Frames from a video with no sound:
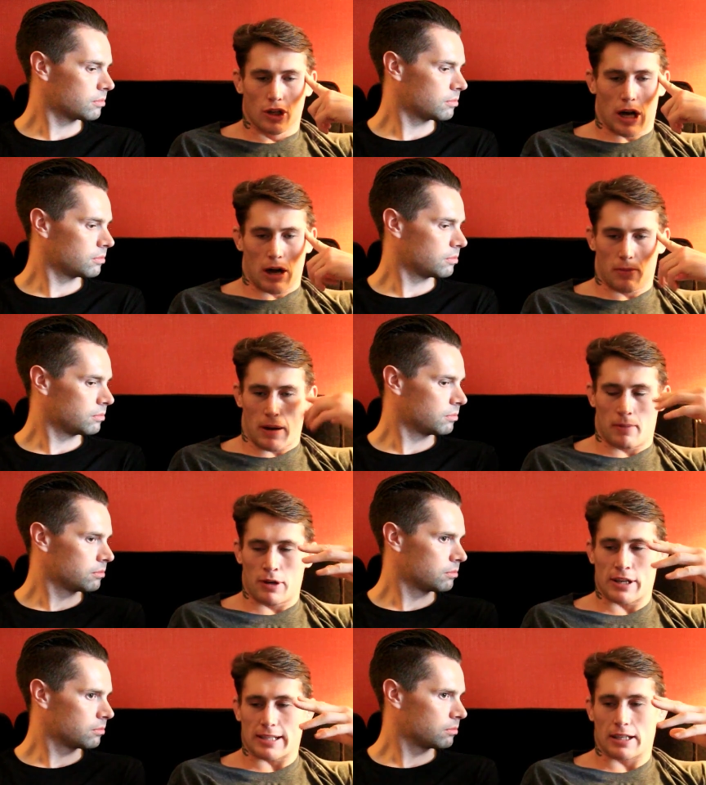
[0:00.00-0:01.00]
Speaker 1: I, I'm
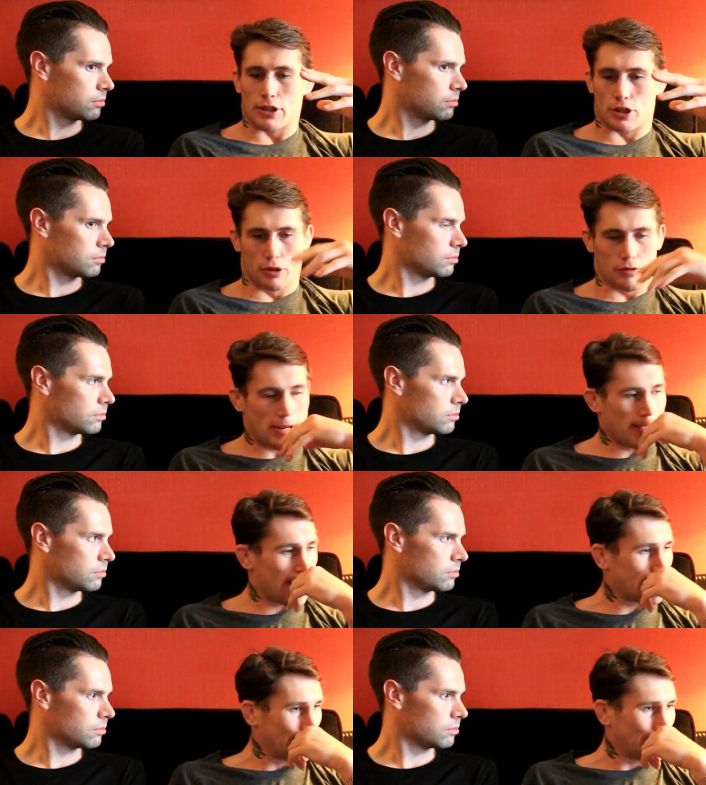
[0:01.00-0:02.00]
gonna tell the truth right
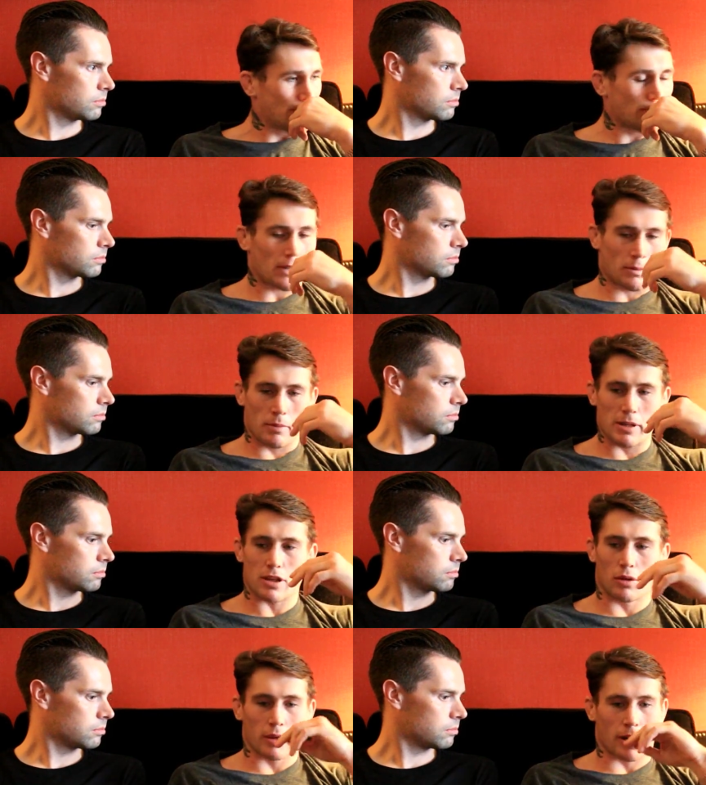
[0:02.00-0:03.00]
now. I'm gonna be
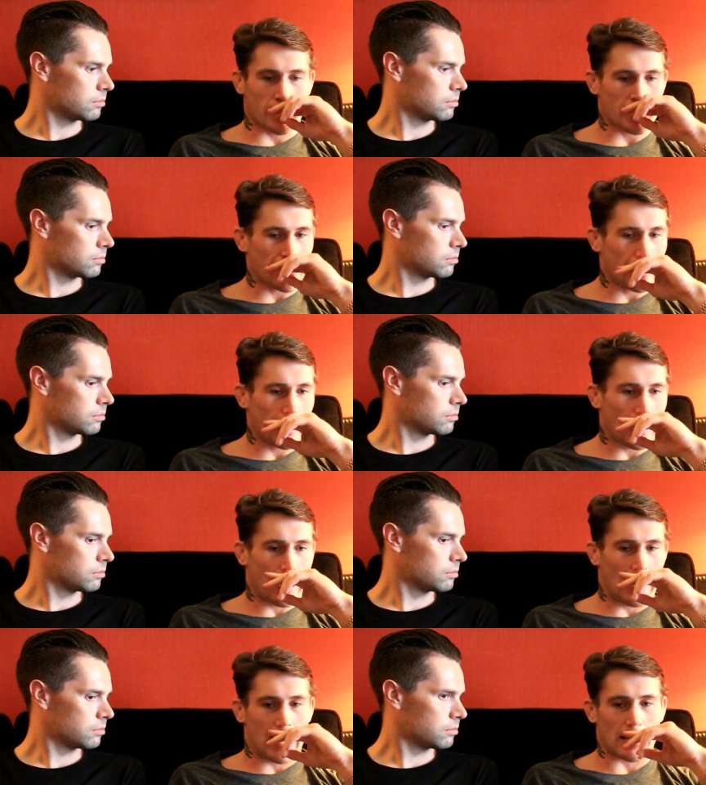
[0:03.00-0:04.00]
totally honest.
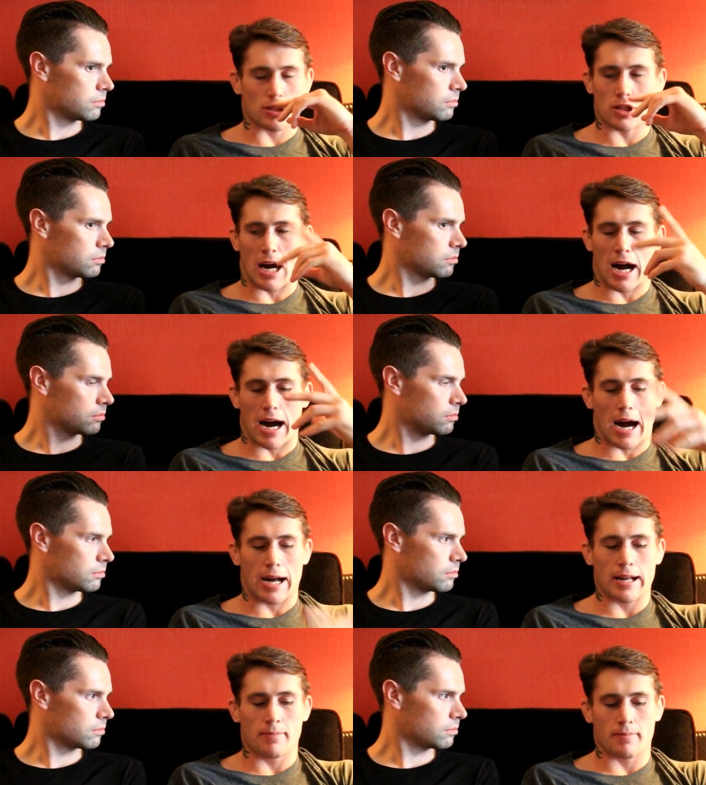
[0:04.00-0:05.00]
I, I,
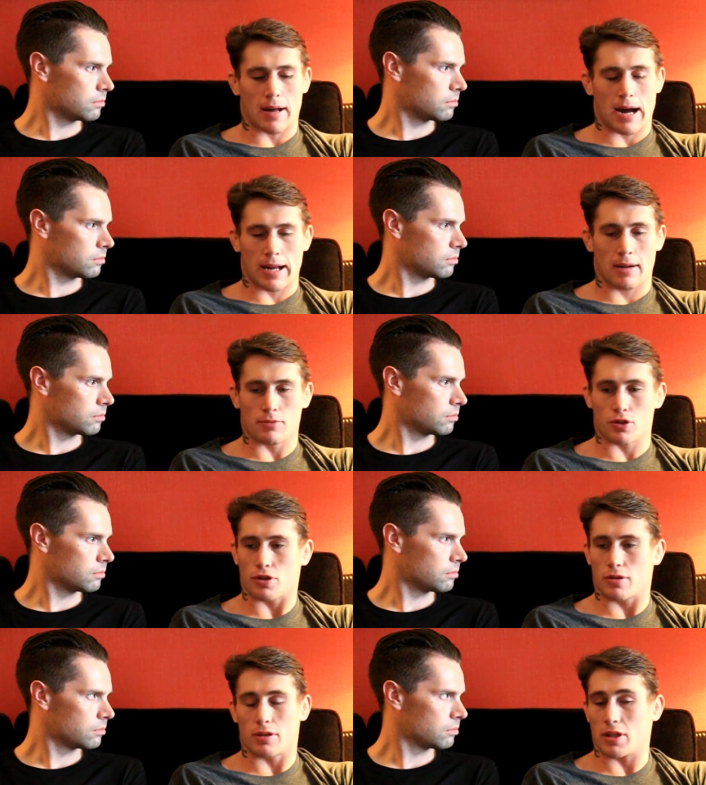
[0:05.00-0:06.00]
I am I am just
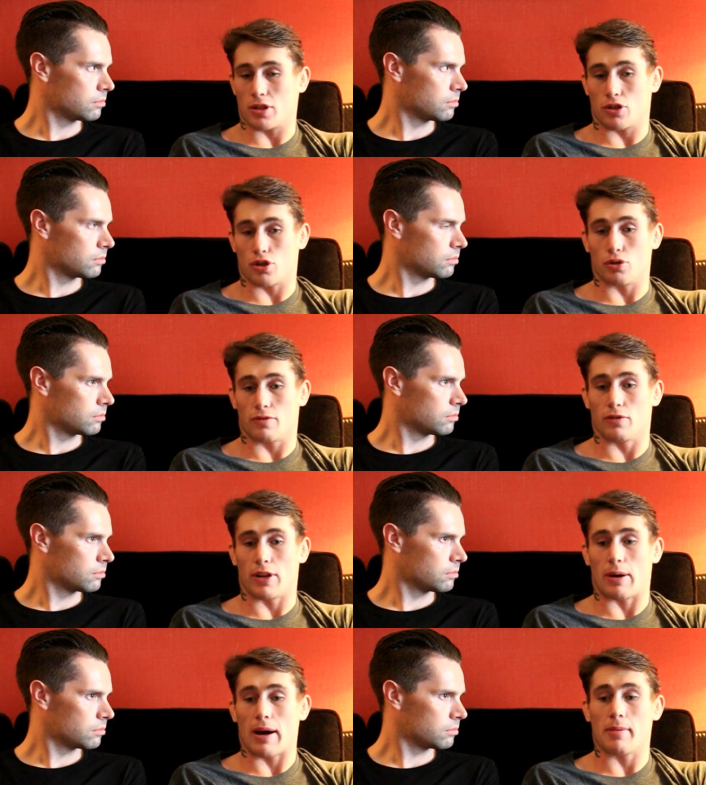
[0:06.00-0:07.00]
this is truthful
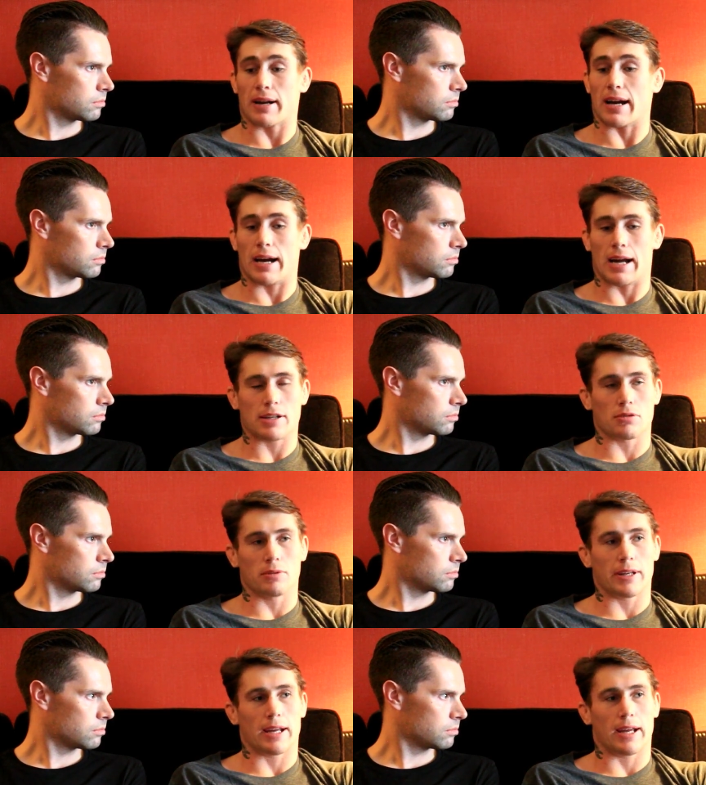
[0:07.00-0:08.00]
now. I'm a guy. I don't
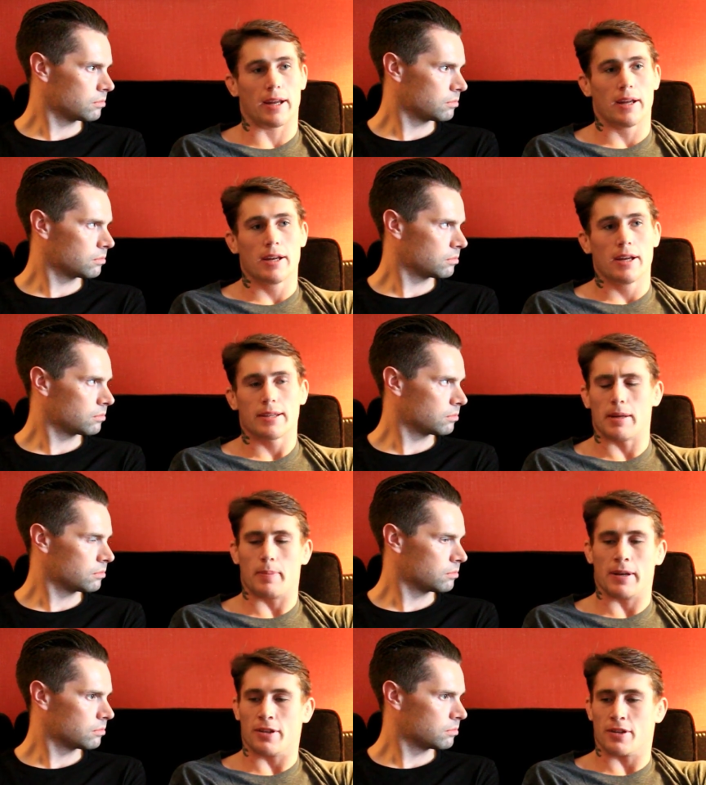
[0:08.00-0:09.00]
let uh, the
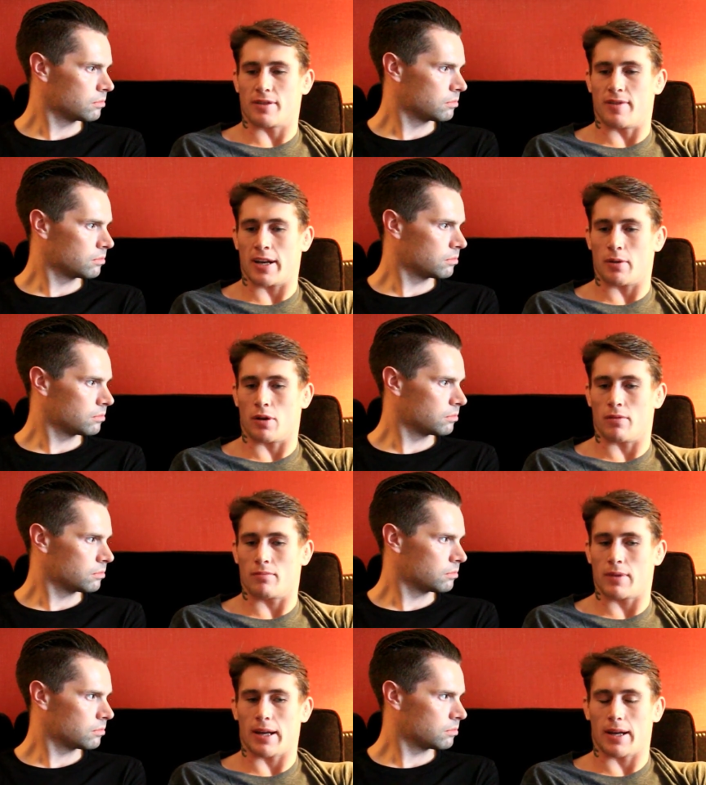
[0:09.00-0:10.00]
opinions of anyone.
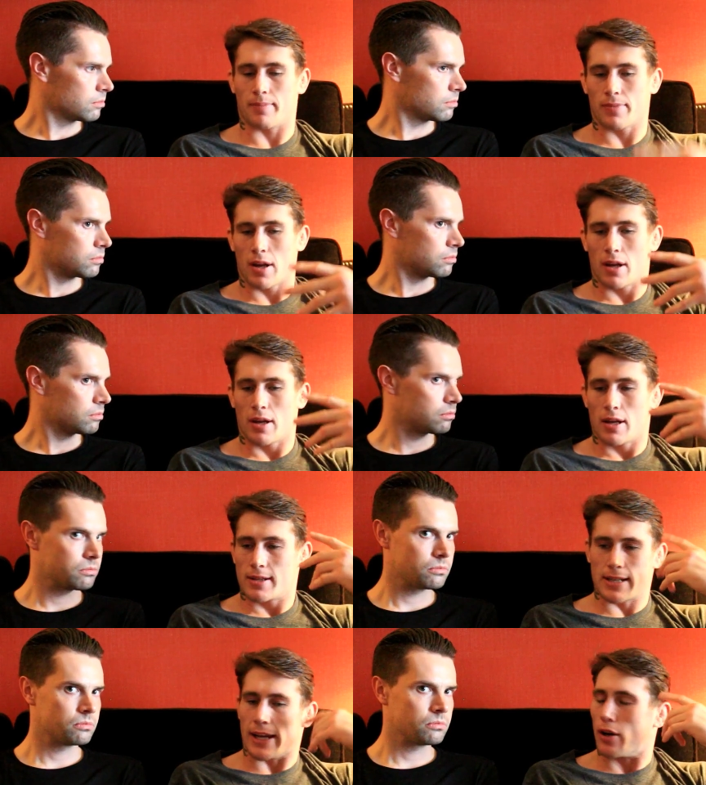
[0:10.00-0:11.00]
Uh,
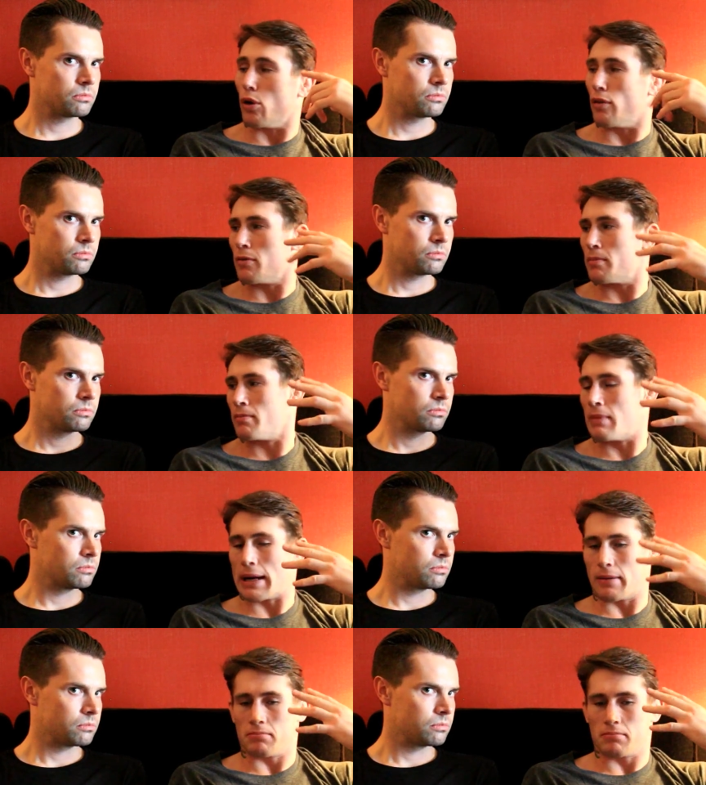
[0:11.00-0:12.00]
take over
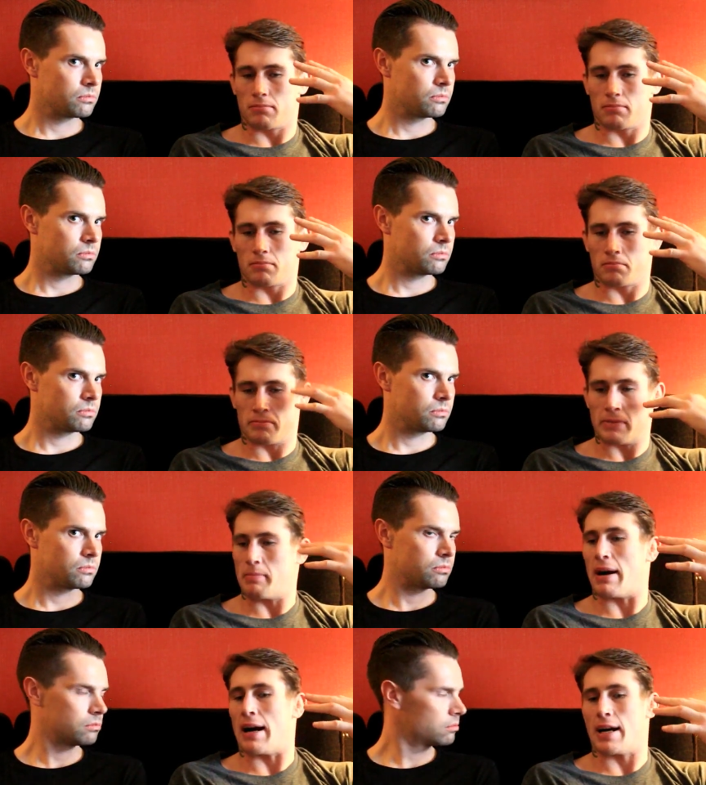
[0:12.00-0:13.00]
my my
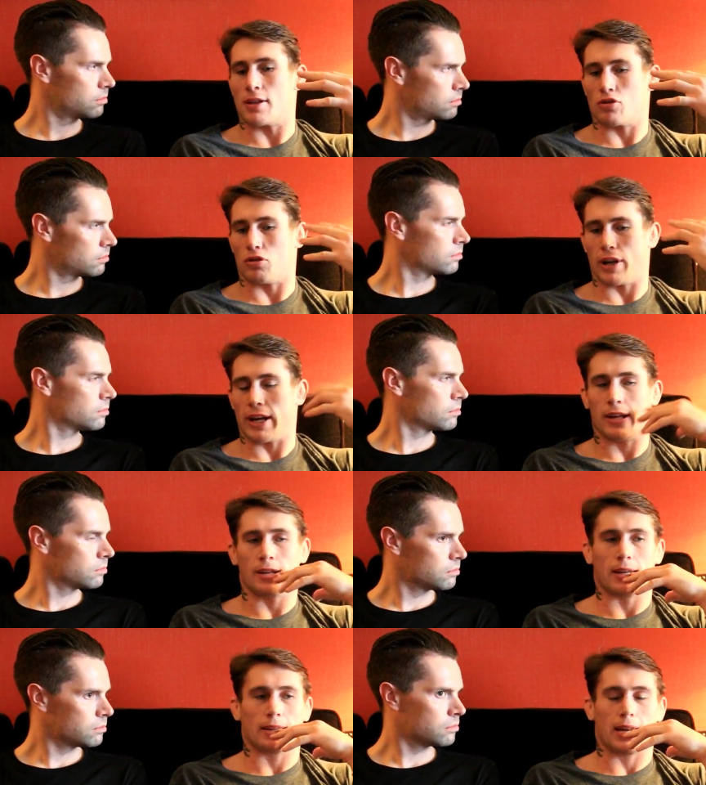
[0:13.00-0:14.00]
mind or anything
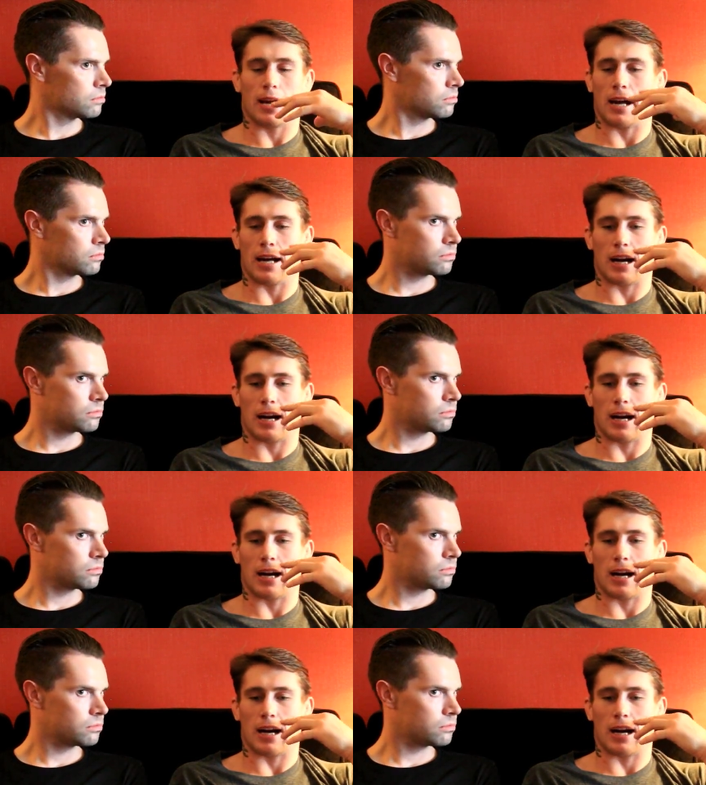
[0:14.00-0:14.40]
like that. I,